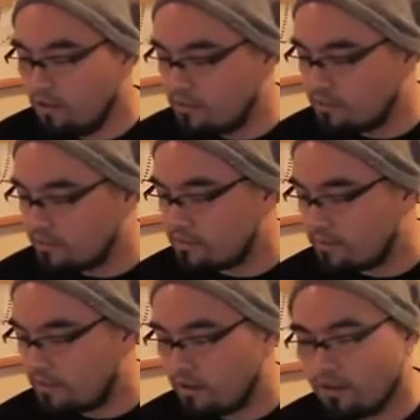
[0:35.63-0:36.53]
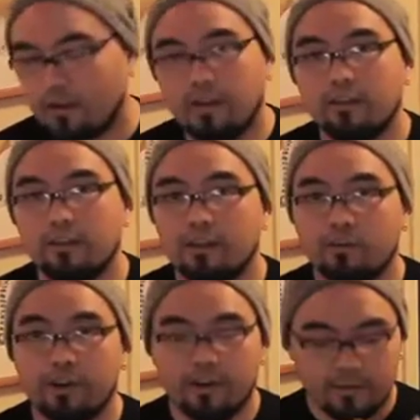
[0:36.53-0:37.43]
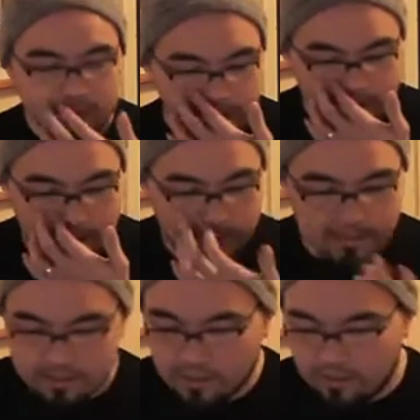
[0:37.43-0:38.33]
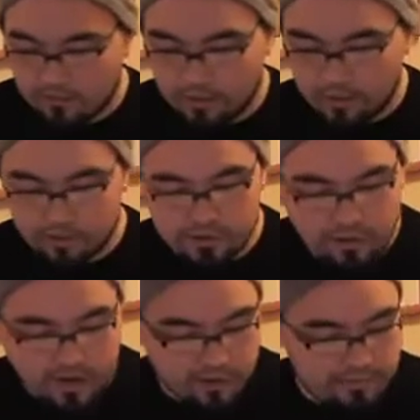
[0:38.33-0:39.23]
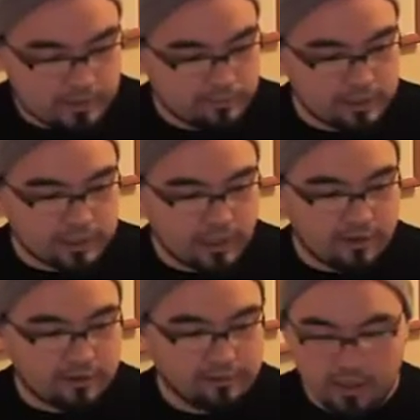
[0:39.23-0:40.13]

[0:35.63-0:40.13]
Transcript: using some heart healthy ingredients, and going to try and just put together